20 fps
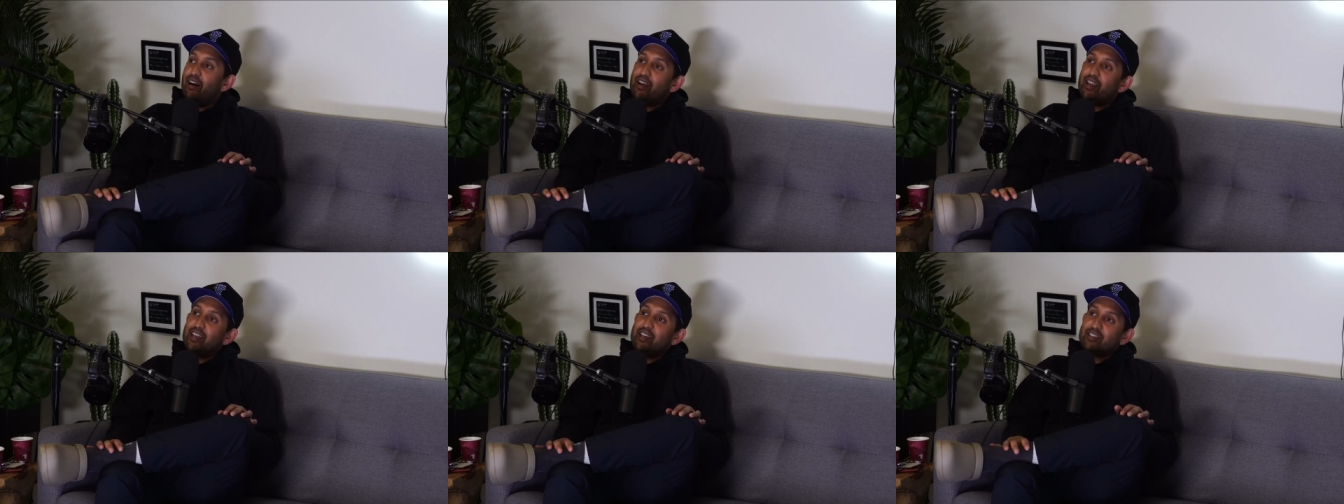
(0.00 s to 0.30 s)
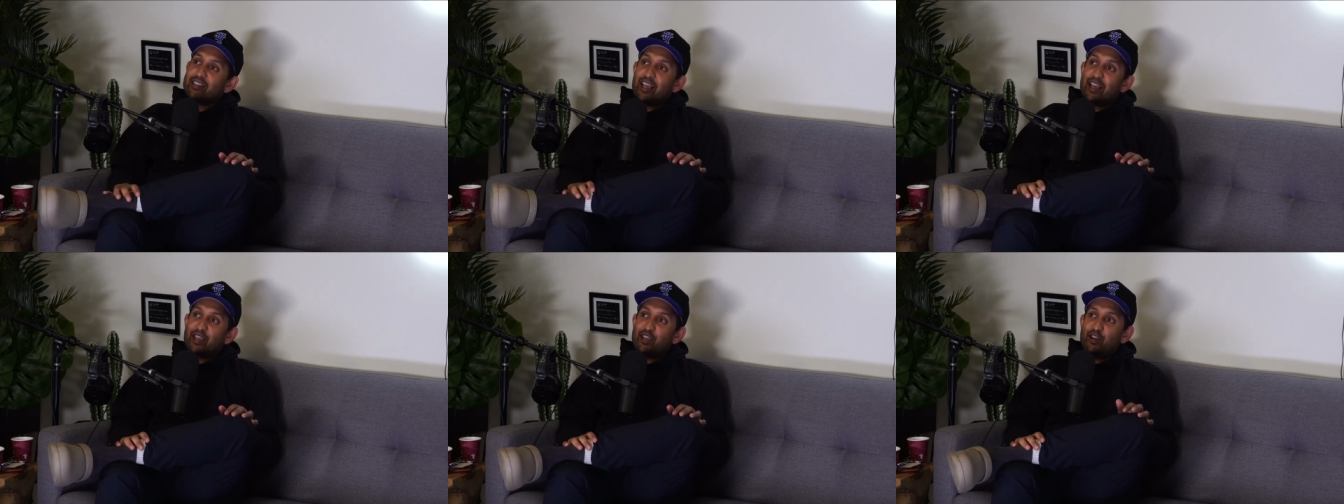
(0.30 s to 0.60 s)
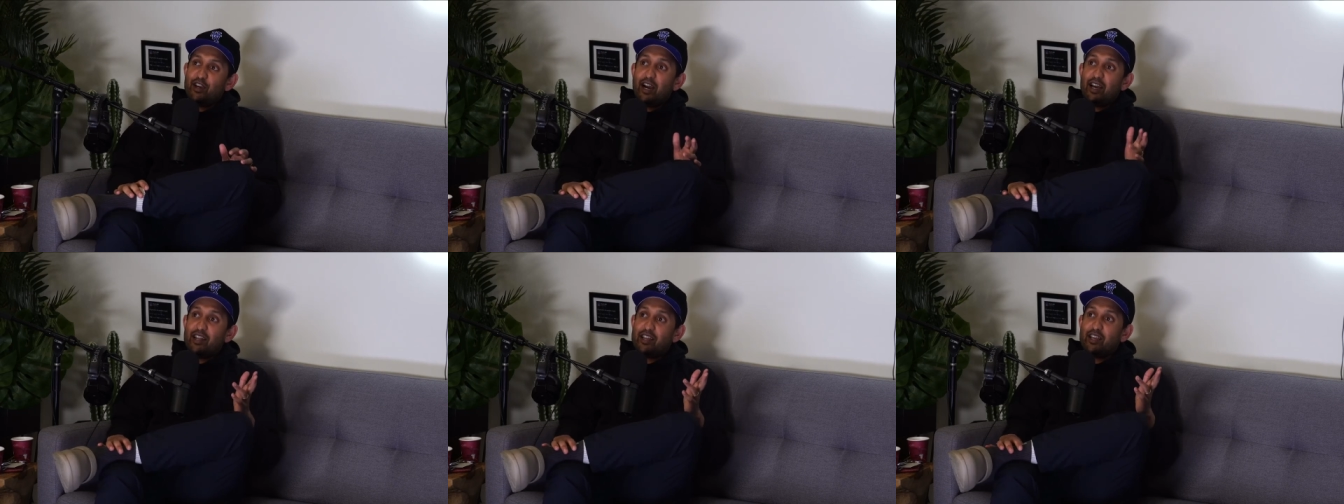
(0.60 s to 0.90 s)
He's like, you
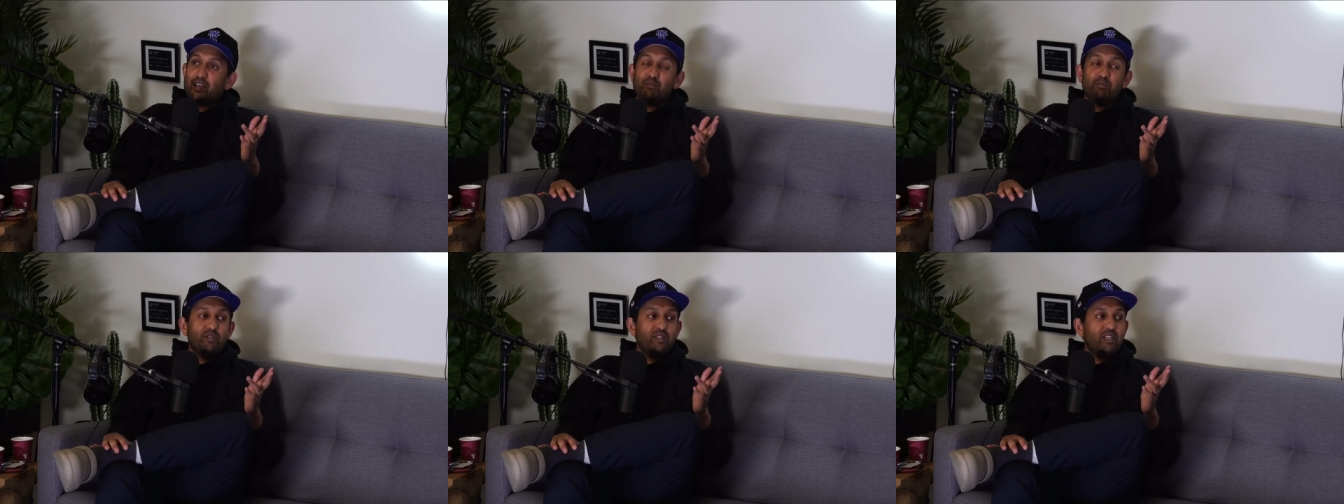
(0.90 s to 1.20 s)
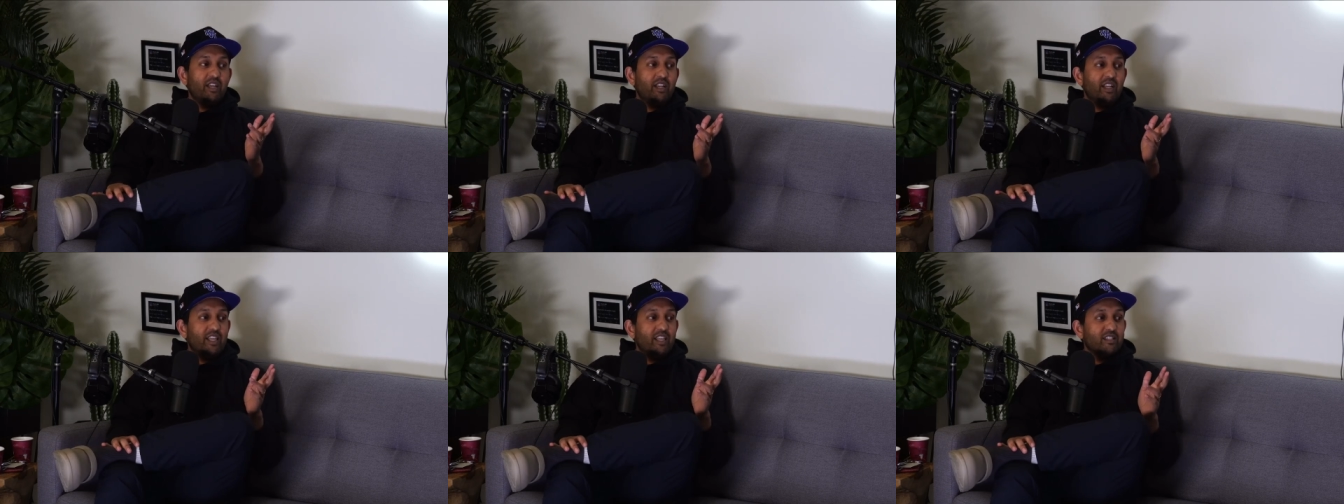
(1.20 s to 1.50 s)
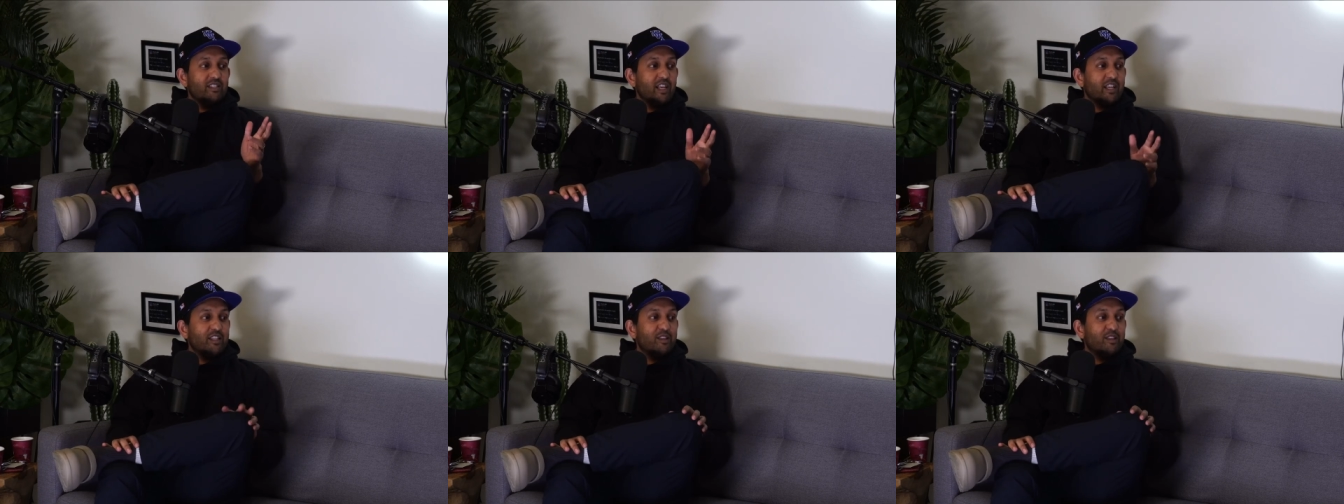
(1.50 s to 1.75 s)
got to come see it. He's like,